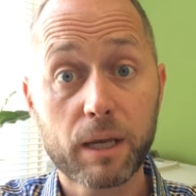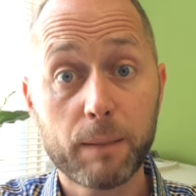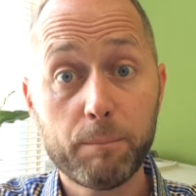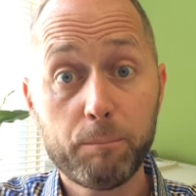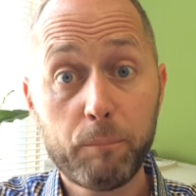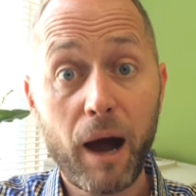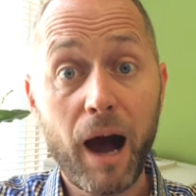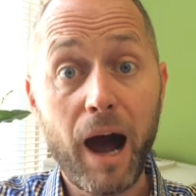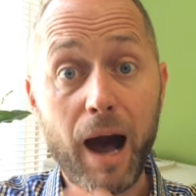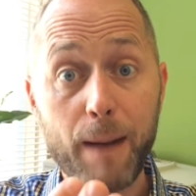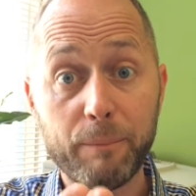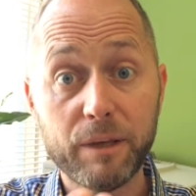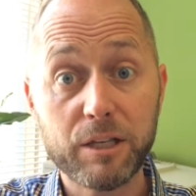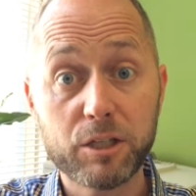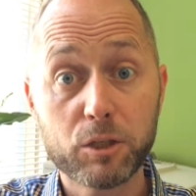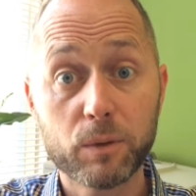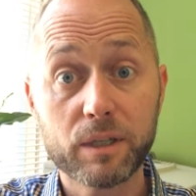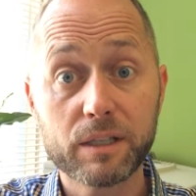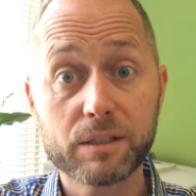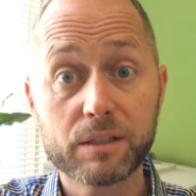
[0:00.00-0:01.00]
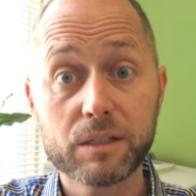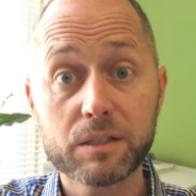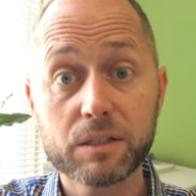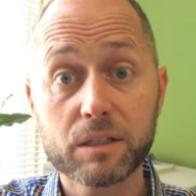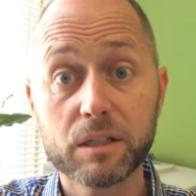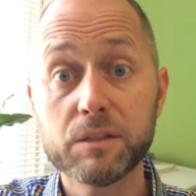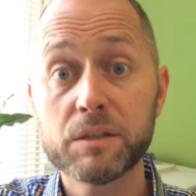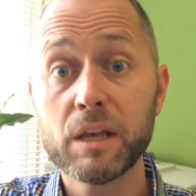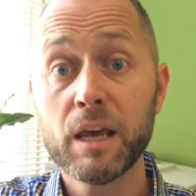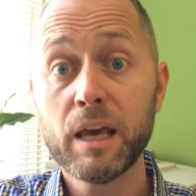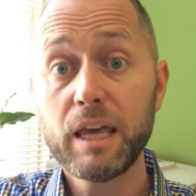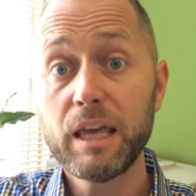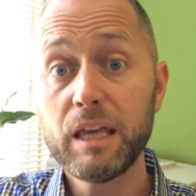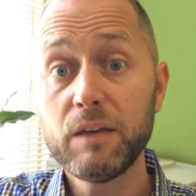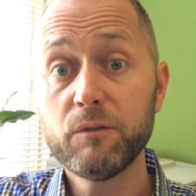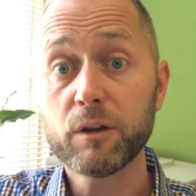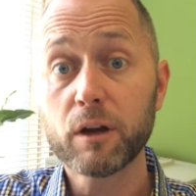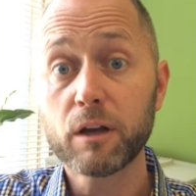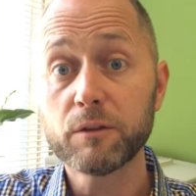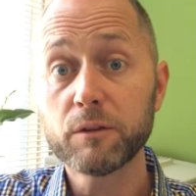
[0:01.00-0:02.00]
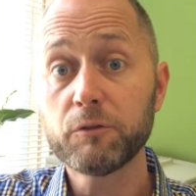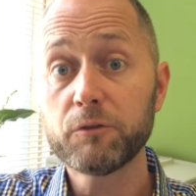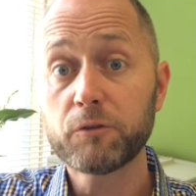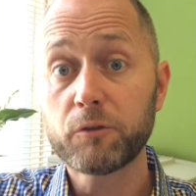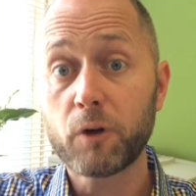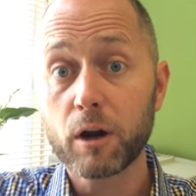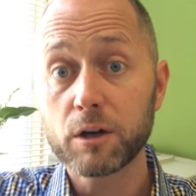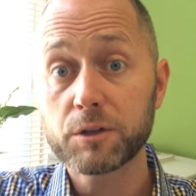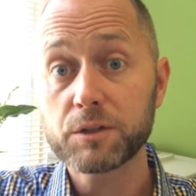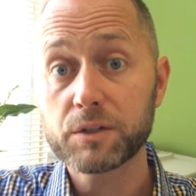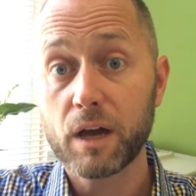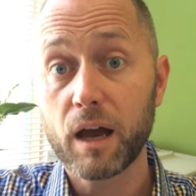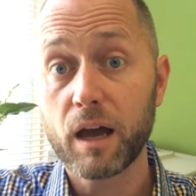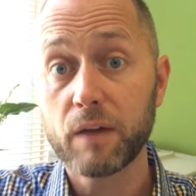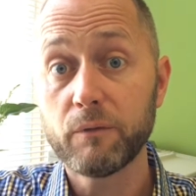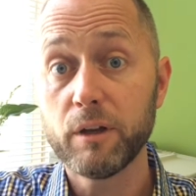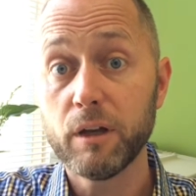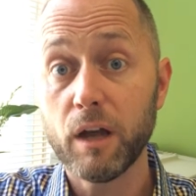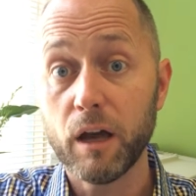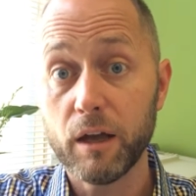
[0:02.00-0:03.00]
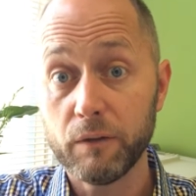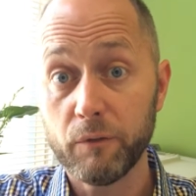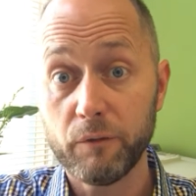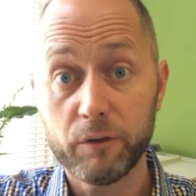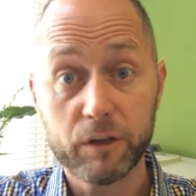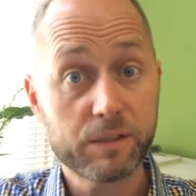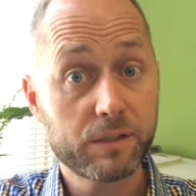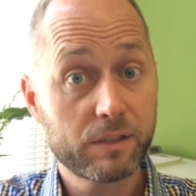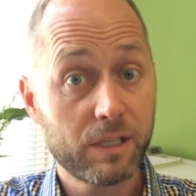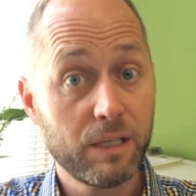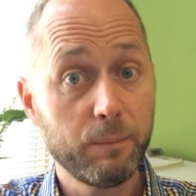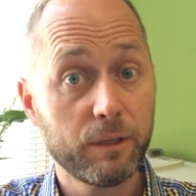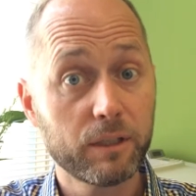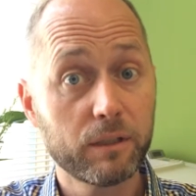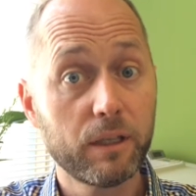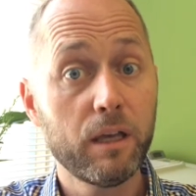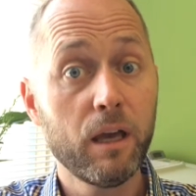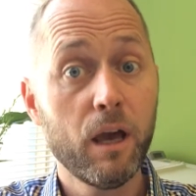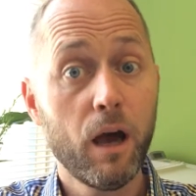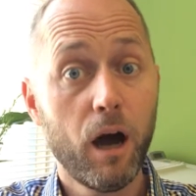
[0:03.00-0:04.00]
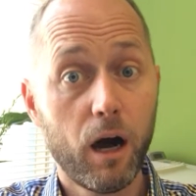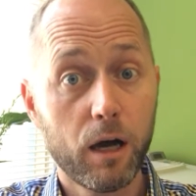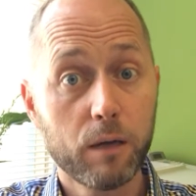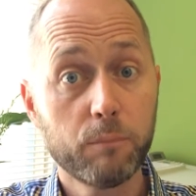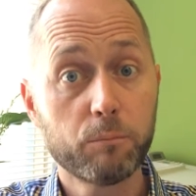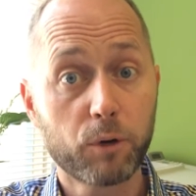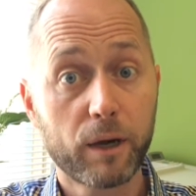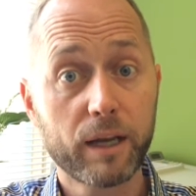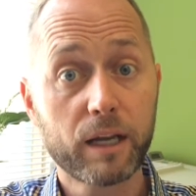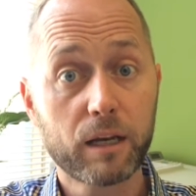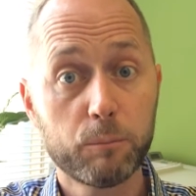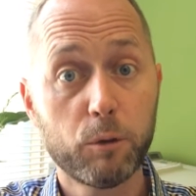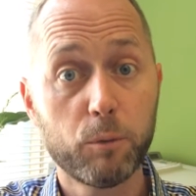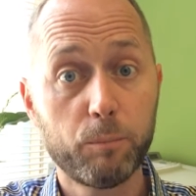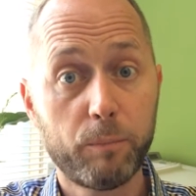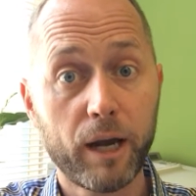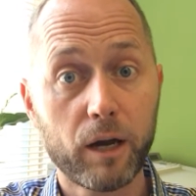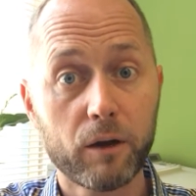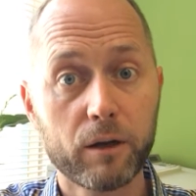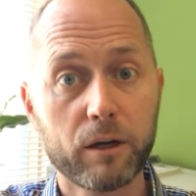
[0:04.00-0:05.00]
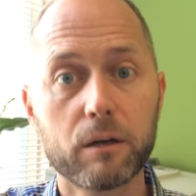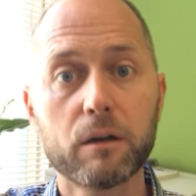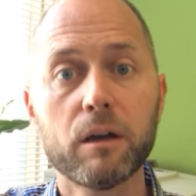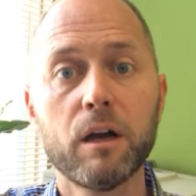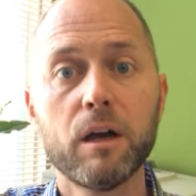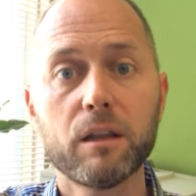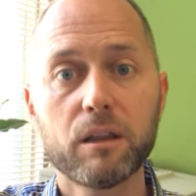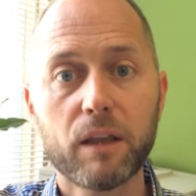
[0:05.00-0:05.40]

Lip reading: can pop into existence even on the far side of a seemingly unbreakable barrier,